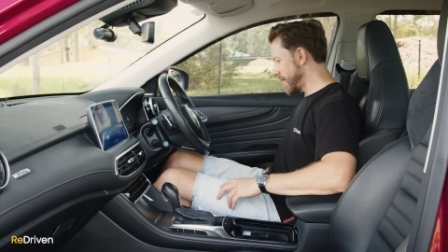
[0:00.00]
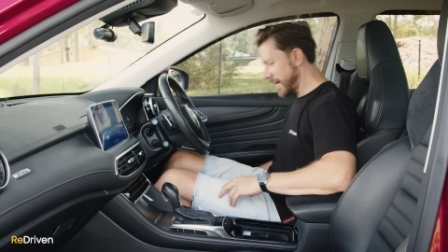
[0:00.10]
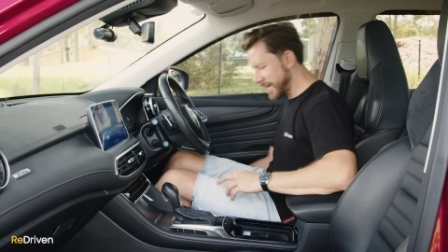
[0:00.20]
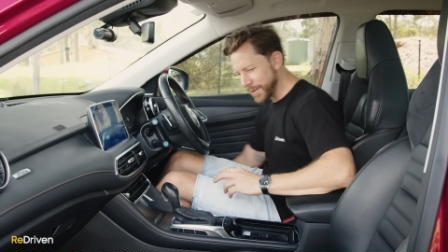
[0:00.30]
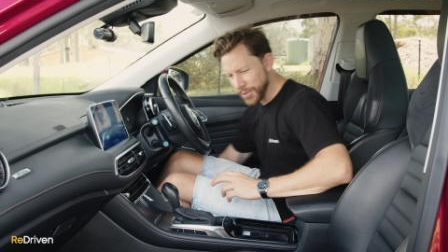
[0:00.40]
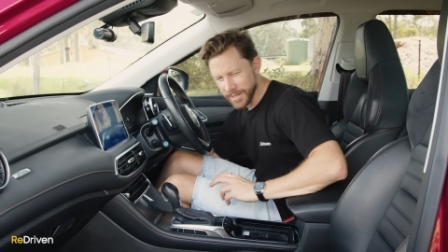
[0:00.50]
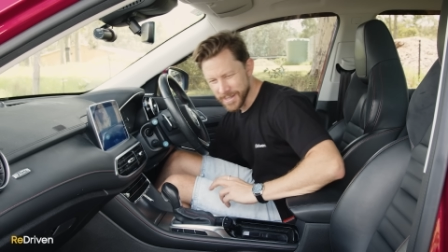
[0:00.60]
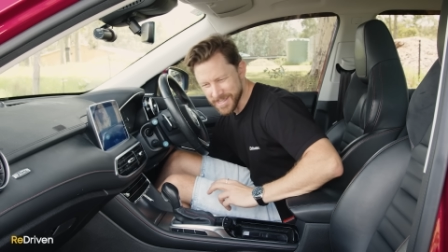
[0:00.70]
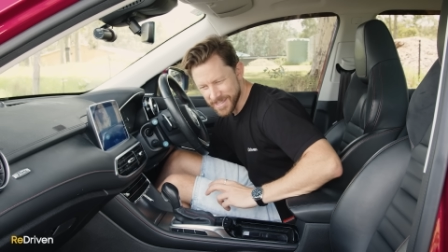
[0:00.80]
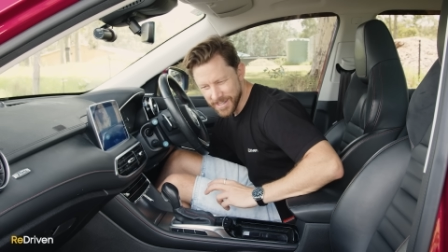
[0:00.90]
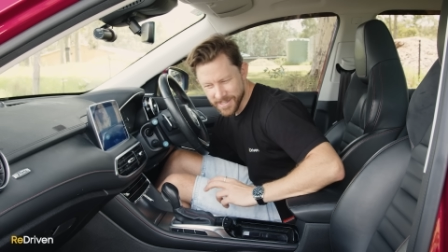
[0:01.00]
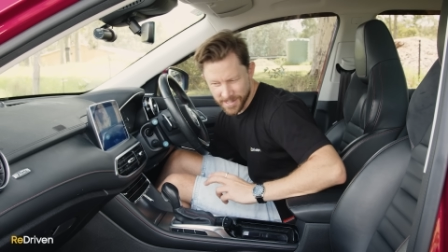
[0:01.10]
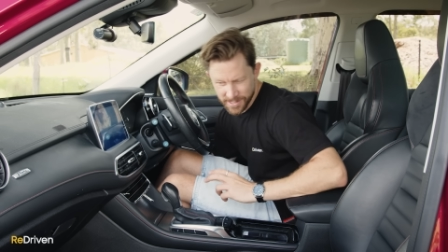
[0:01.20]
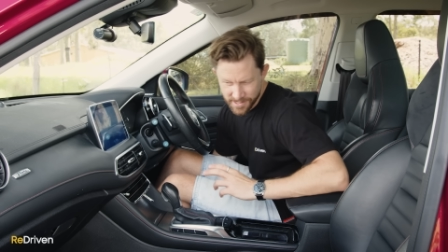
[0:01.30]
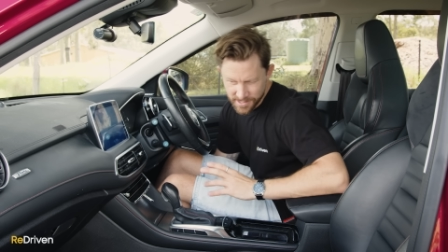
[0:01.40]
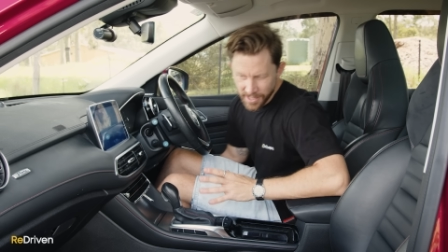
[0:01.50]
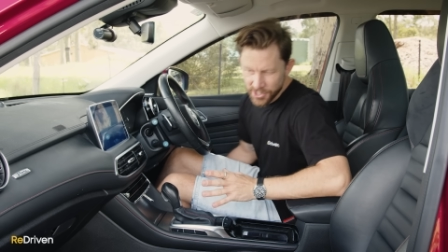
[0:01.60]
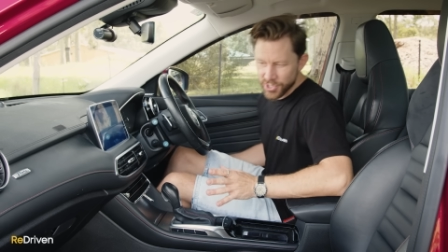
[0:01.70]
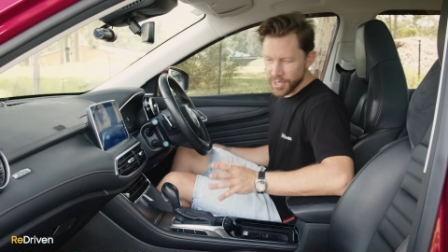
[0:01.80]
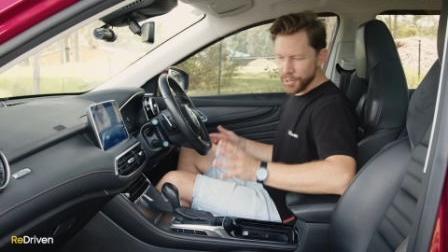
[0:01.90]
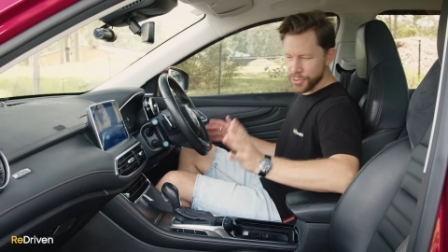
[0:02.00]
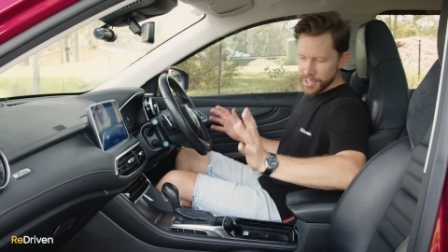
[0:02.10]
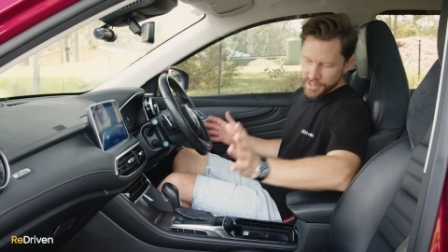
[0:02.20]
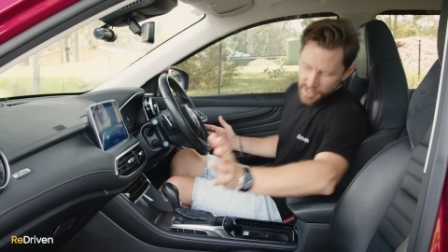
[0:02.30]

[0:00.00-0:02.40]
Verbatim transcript: Uh, nothing under the seats as such, and I think